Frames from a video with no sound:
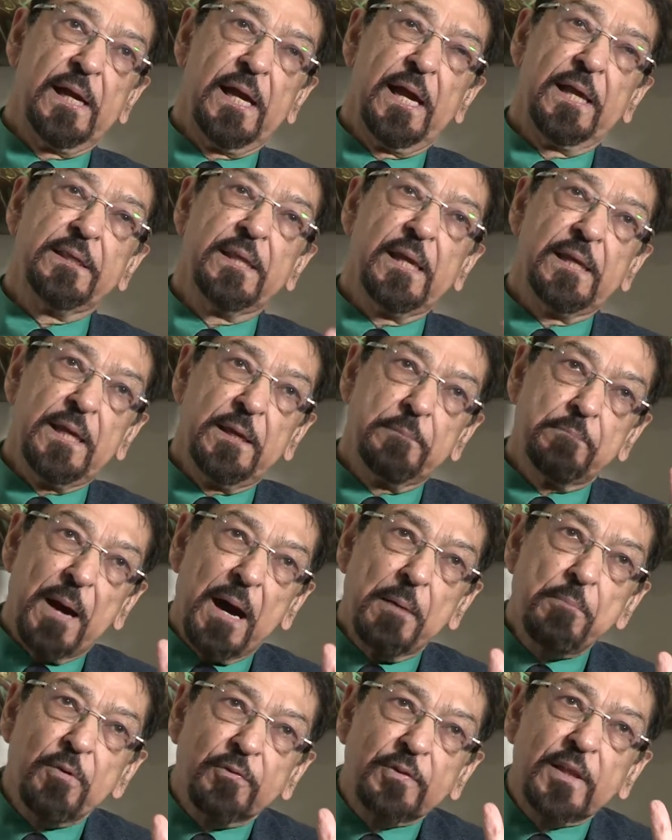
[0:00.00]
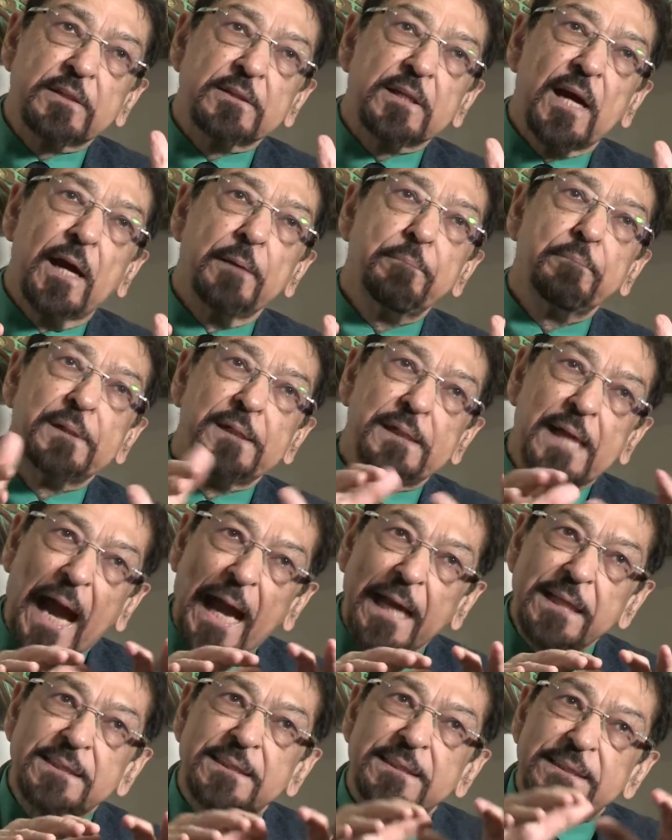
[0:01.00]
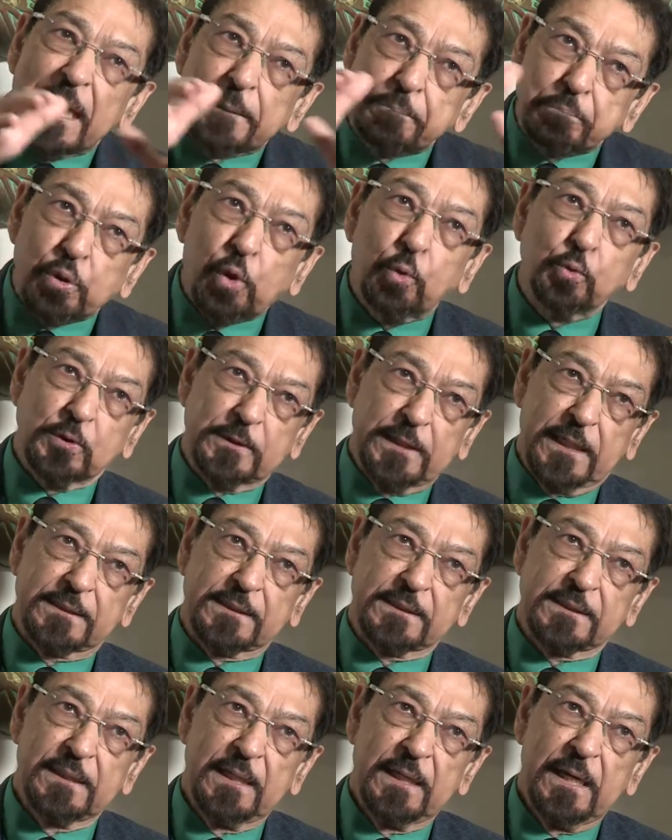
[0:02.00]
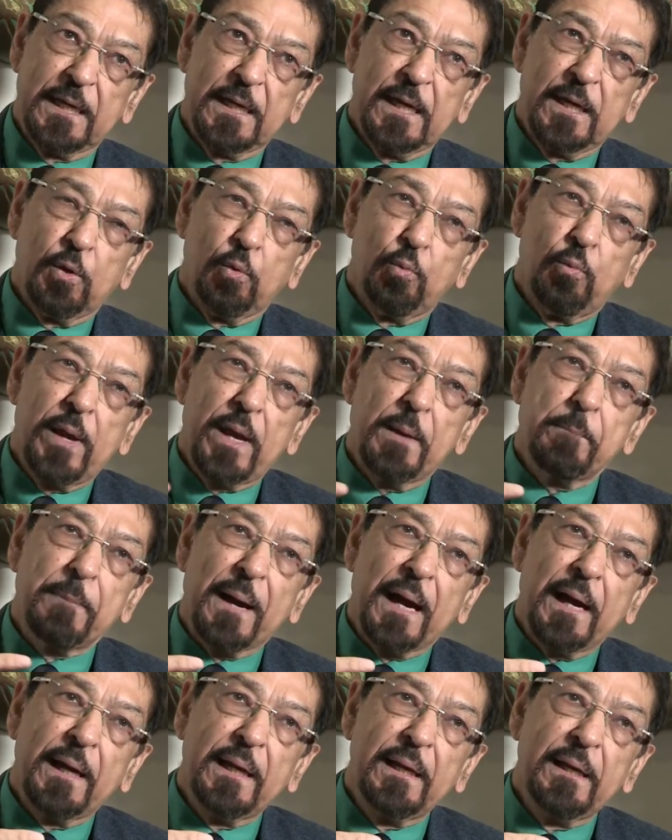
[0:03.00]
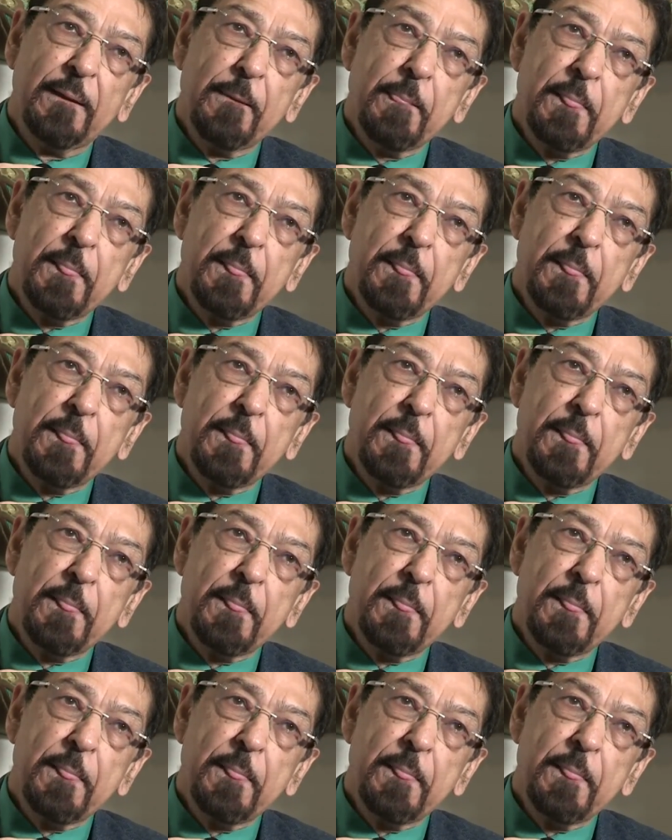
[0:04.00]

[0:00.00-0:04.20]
And the Imam of the time guides that process whereby